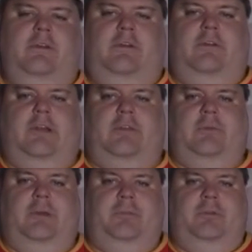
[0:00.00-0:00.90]
that
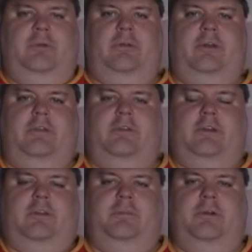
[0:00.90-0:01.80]
episode I
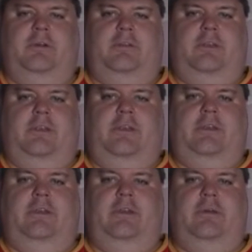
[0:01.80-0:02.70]
talked about the
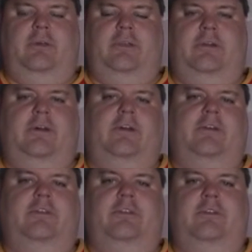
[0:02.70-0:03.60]
Calgary
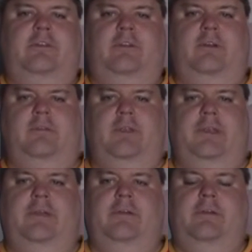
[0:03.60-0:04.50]
Dogs of
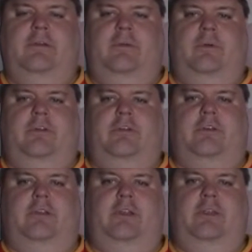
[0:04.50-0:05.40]
the Western
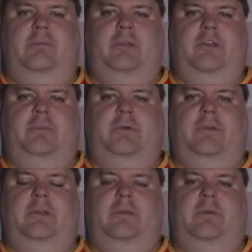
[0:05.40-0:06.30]
Canadian Baseball
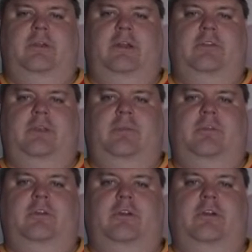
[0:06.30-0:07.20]
League, where that team
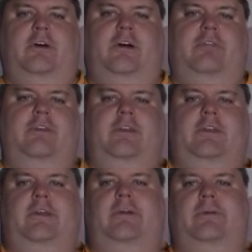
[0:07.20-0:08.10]
started off in
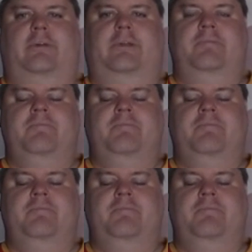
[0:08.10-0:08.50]
Calgary,